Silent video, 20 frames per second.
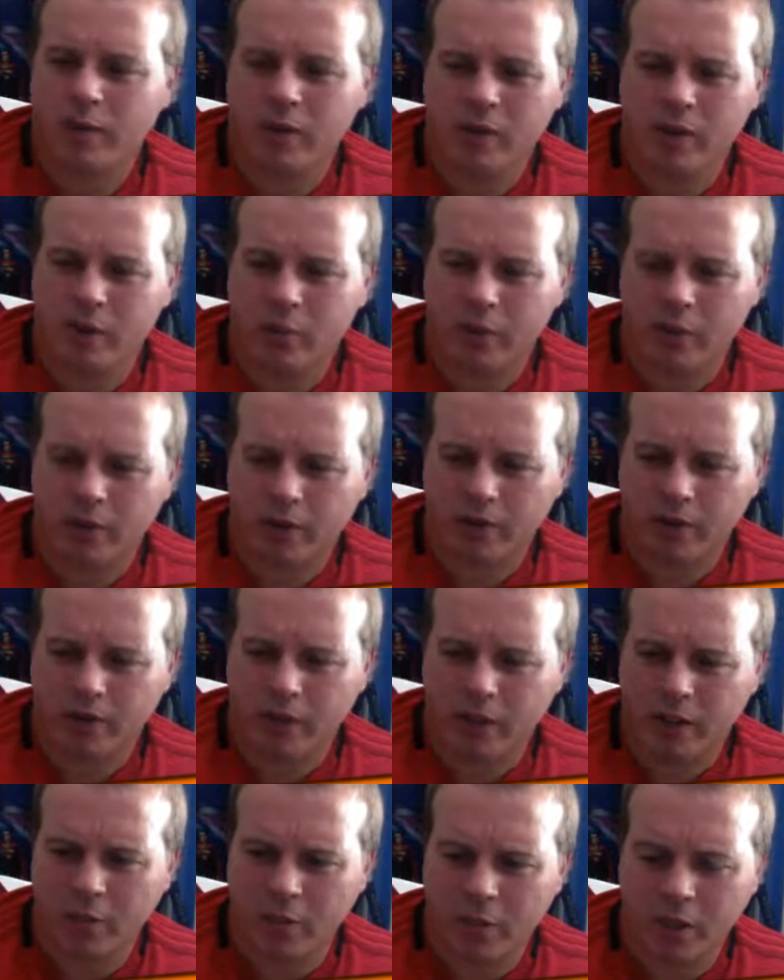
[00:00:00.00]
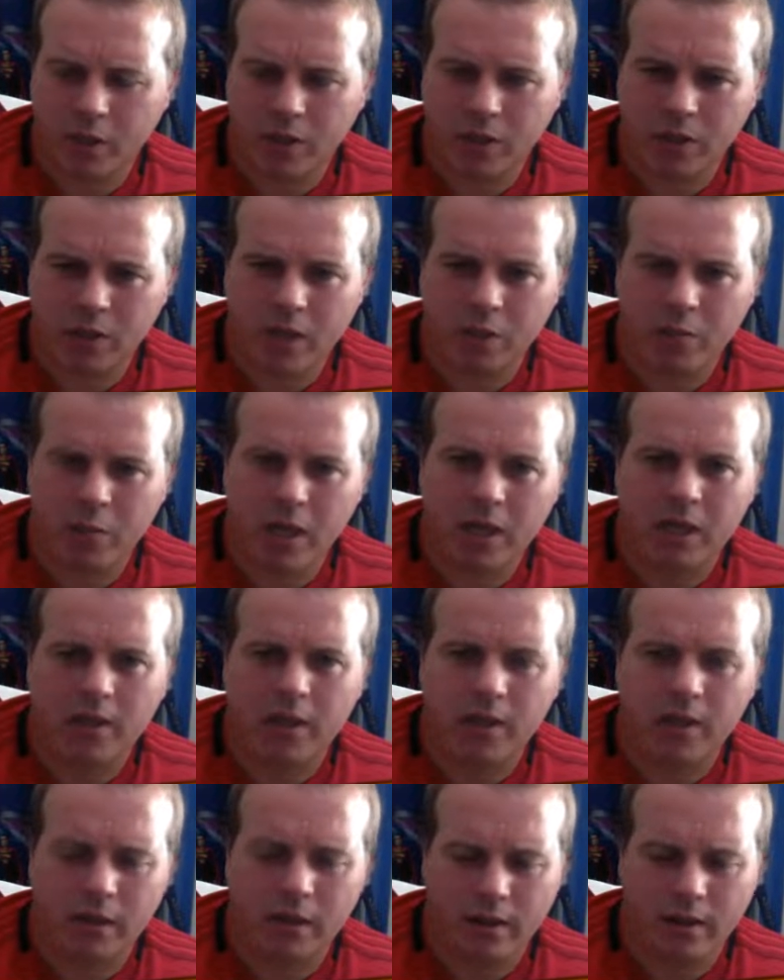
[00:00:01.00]
very briefly about the Man
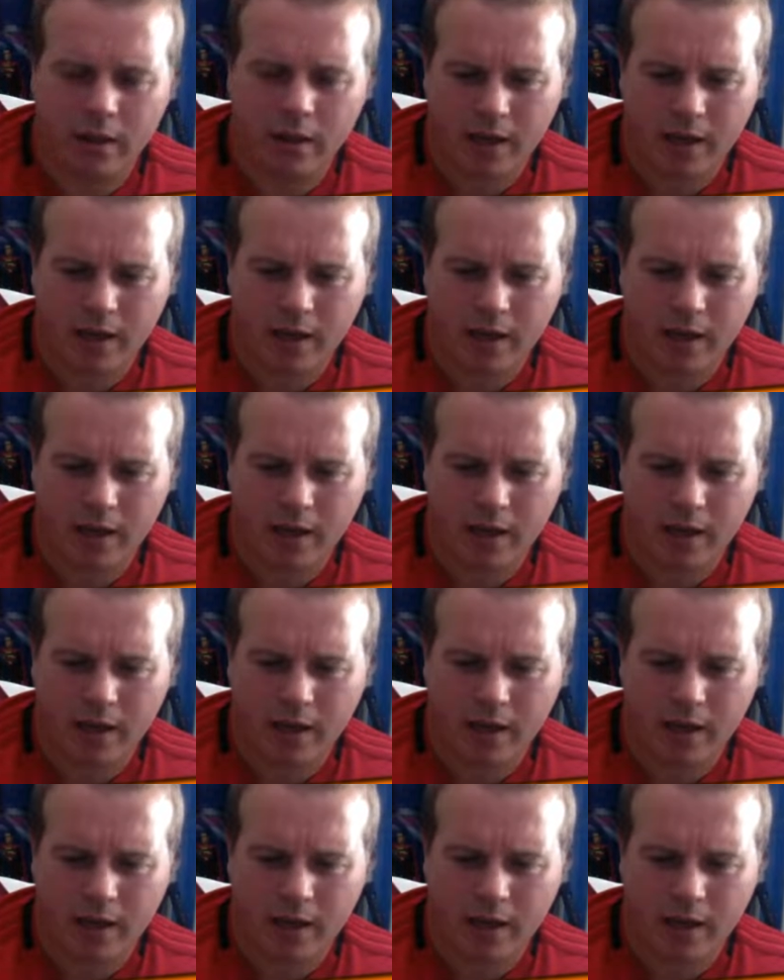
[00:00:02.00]
United